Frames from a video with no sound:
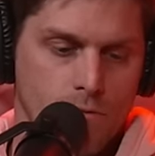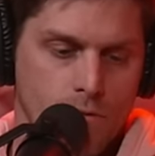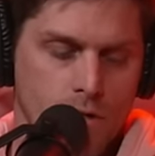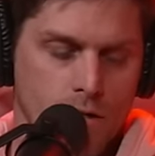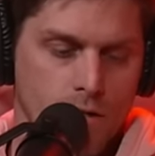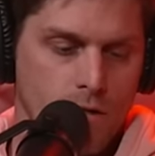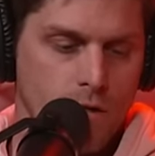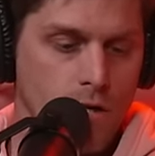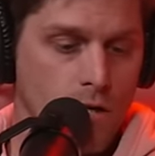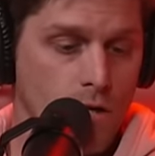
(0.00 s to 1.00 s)
Wouldn't
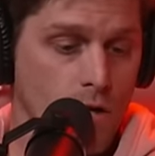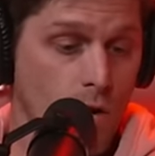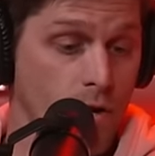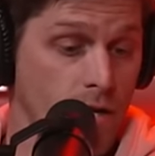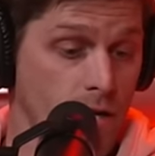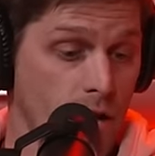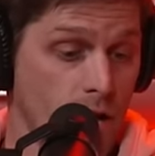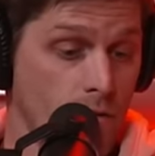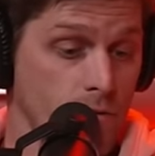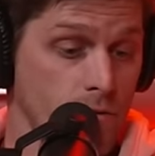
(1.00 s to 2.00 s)
going
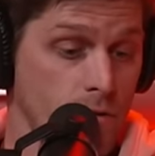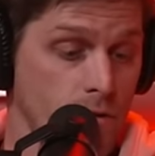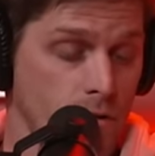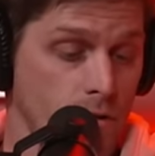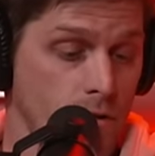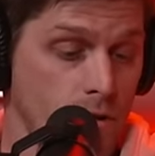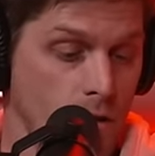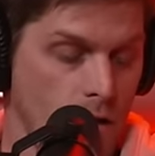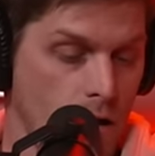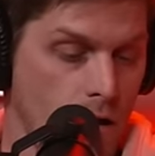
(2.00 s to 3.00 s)
down to
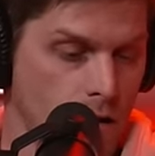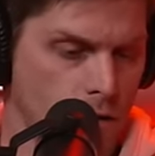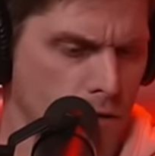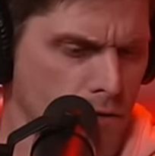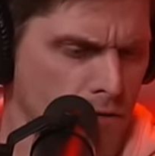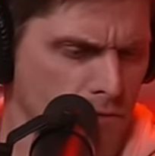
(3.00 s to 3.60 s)
the line